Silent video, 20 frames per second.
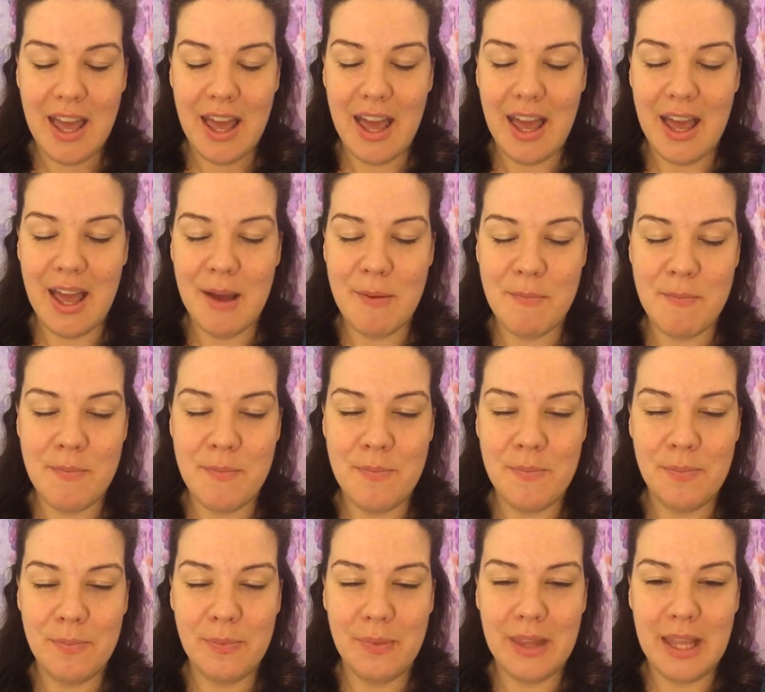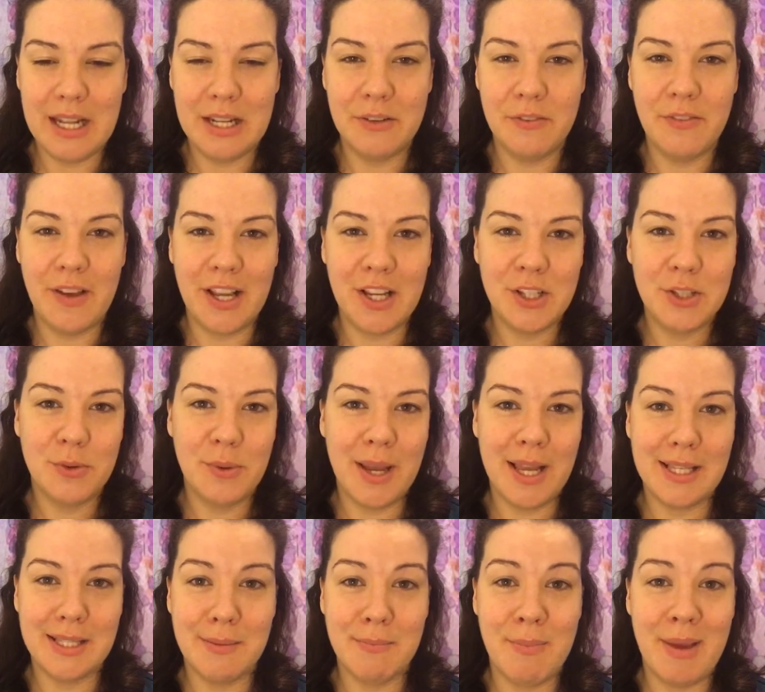And Feng
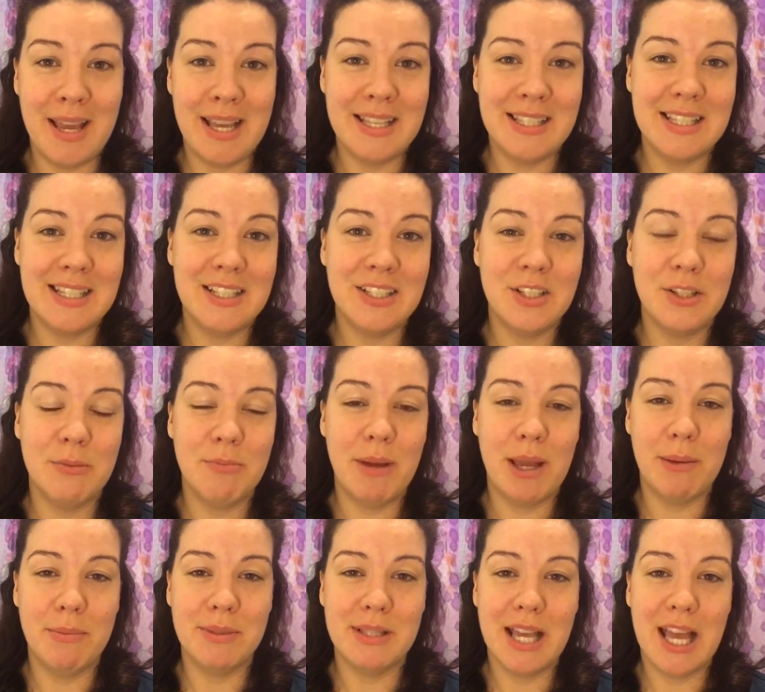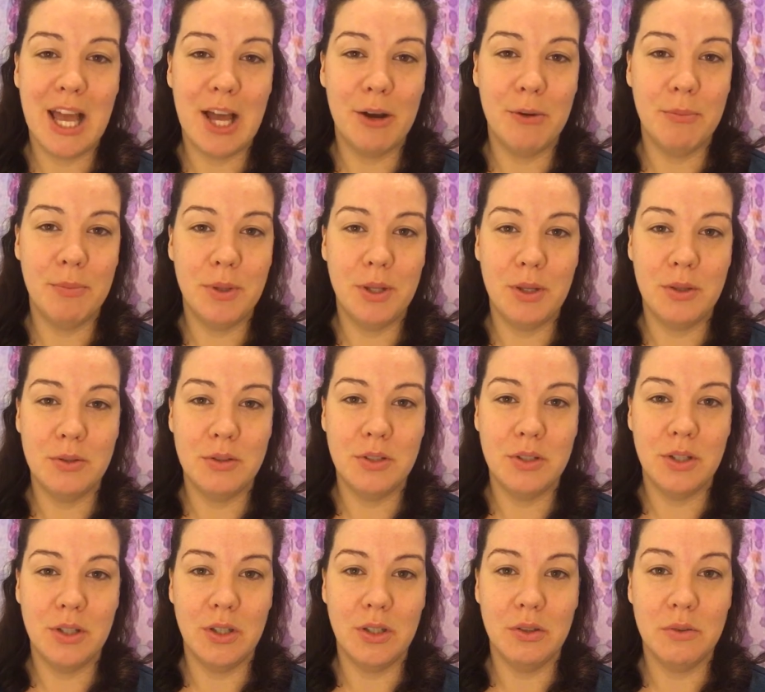Shui is amazing to be able to help you,
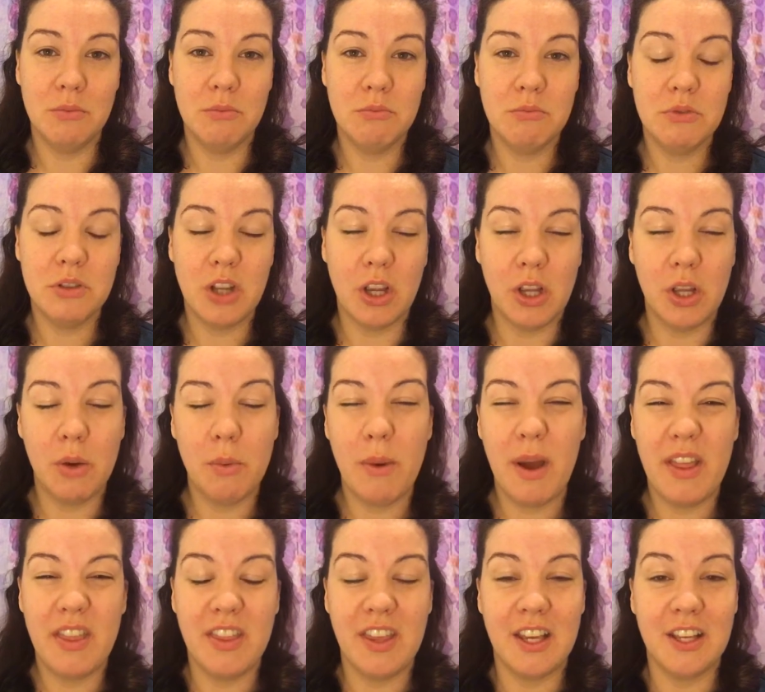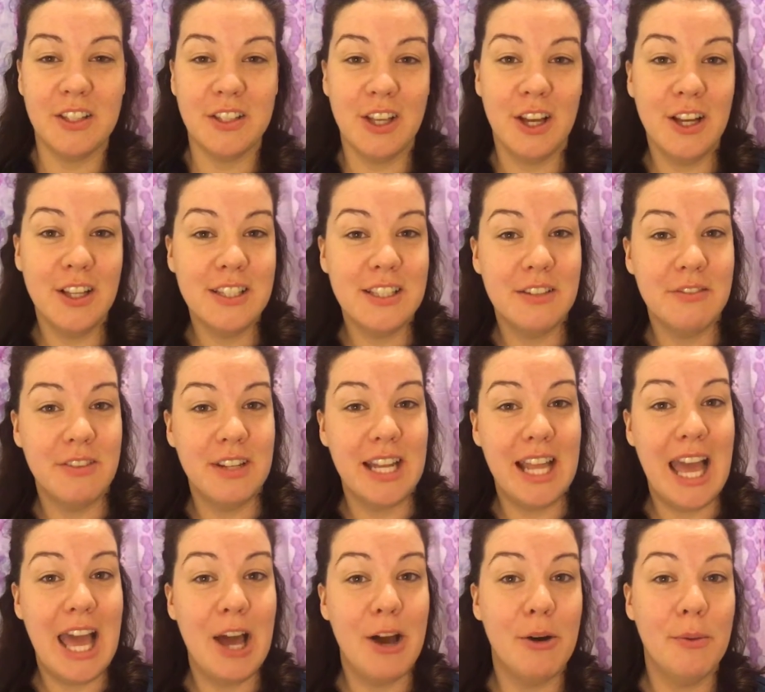to show you where things are, to really
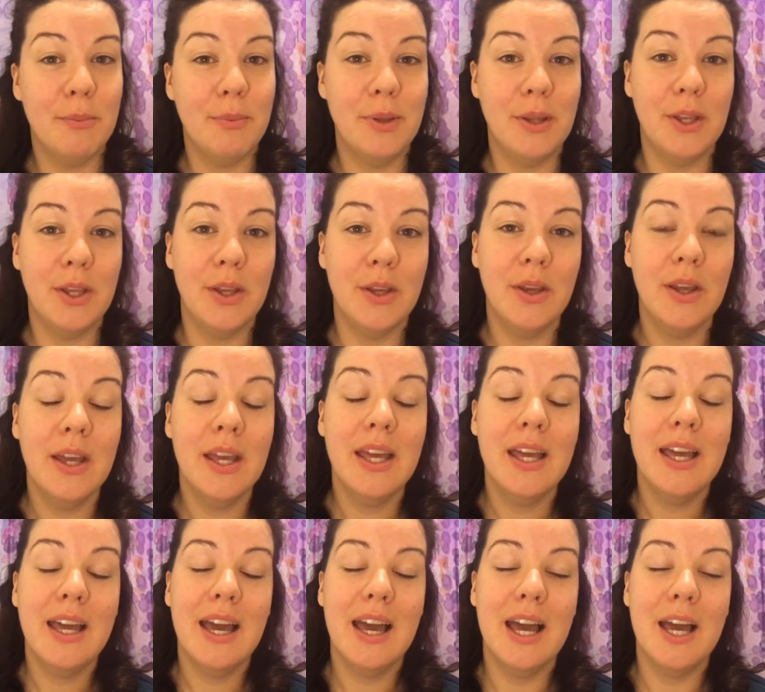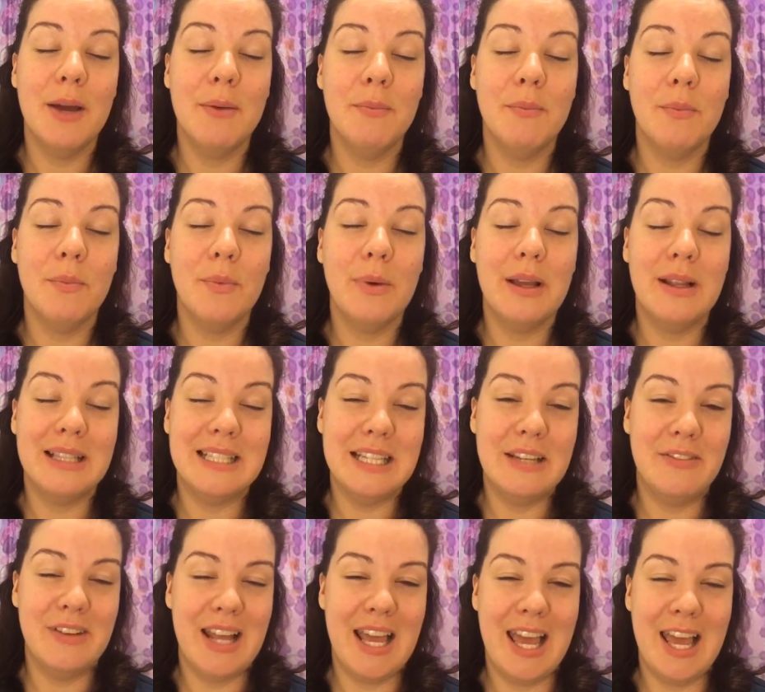help you in
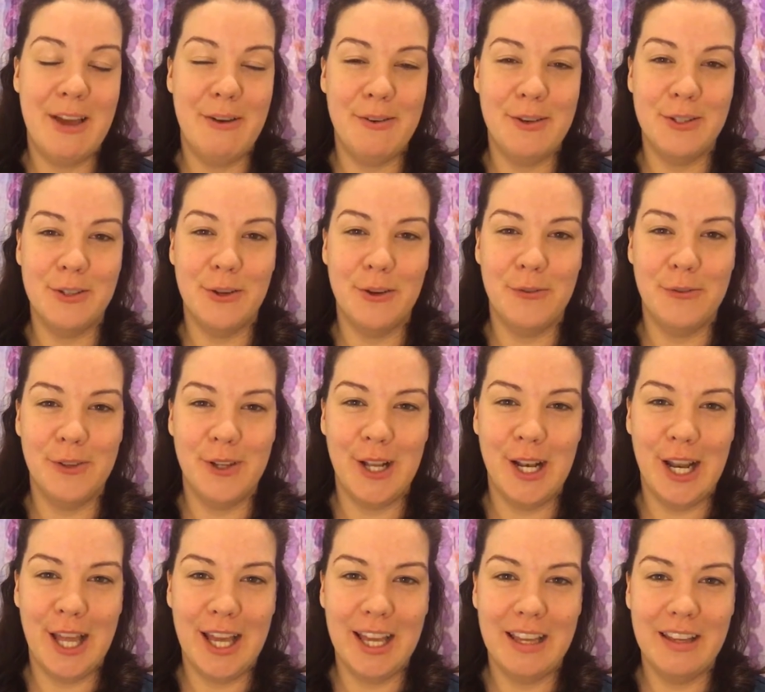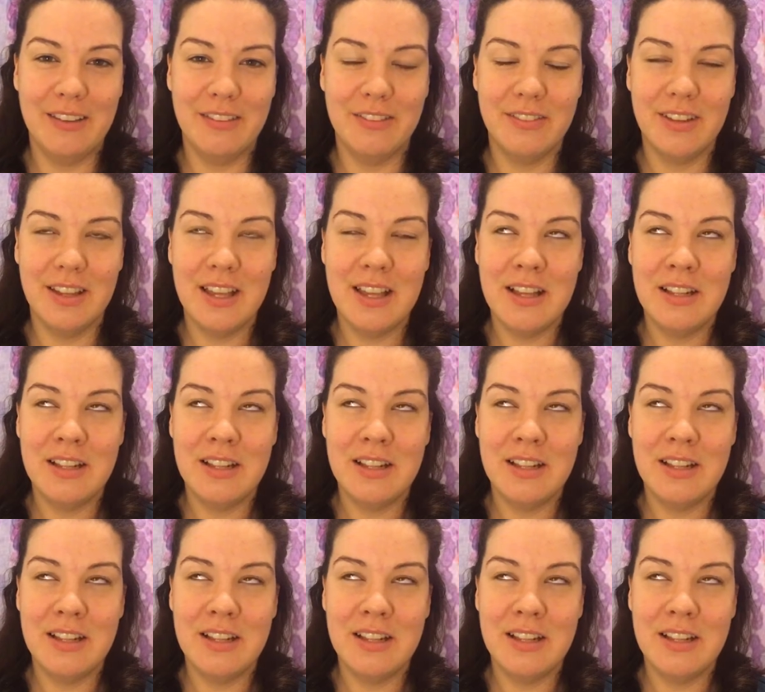different areas of your life.